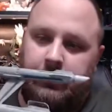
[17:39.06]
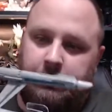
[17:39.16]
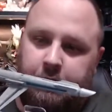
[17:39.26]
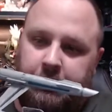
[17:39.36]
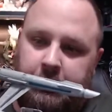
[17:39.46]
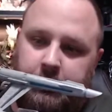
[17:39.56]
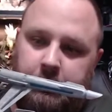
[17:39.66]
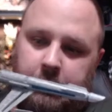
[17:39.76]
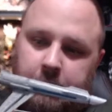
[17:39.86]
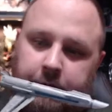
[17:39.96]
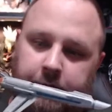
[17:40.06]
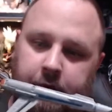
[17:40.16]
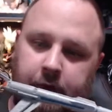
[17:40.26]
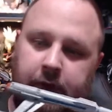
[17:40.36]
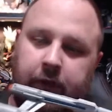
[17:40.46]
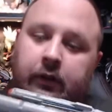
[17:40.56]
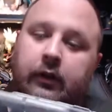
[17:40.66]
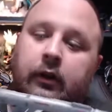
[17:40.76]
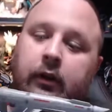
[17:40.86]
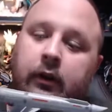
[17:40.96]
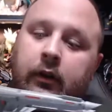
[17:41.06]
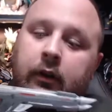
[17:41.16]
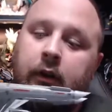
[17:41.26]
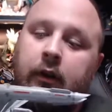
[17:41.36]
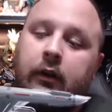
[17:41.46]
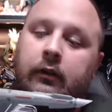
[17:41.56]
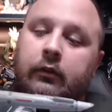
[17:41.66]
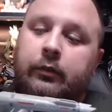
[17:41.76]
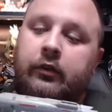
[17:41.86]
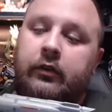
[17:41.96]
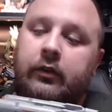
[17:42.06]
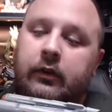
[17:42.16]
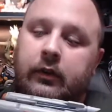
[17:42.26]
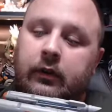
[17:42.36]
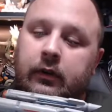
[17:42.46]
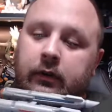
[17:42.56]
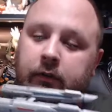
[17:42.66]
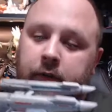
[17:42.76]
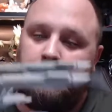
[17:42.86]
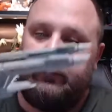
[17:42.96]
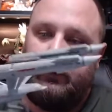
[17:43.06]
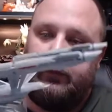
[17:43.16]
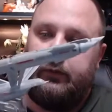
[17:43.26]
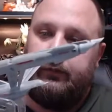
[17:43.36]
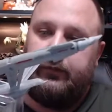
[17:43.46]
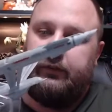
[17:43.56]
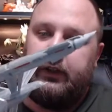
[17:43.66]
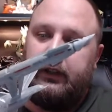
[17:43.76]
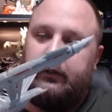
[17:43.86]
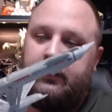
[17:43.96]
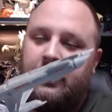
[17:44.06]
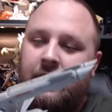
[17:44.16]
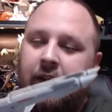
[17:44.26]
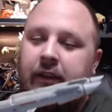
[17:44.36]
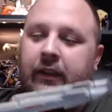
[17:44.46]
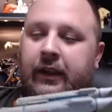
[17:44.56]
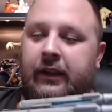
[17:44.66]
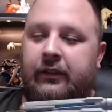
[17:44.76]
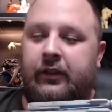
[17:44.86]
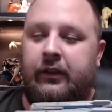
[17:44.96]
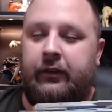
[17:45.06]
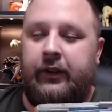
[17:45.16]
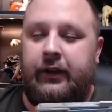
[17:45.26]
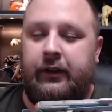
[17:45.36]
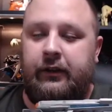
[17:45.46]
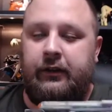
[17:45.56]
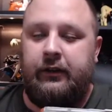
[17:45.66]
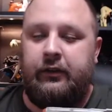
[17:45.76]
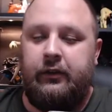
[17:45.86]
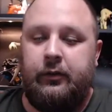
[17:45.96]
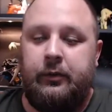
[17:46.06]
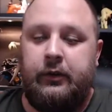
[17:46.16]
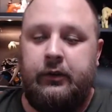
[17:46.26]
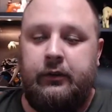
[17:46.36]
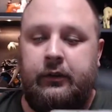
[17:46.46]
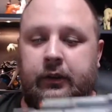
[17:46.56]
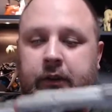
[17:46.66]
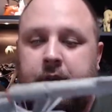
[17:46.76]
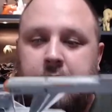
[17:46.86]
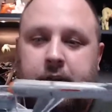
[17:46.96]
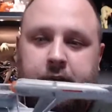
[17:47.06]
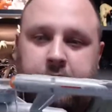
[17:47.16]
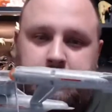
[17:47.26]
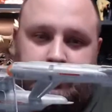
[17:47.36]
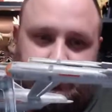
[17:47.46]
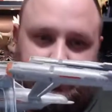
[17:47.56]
of course, I'll do a real review later. Oops. No, I forgot. That doesn't go there. This goes up here. So,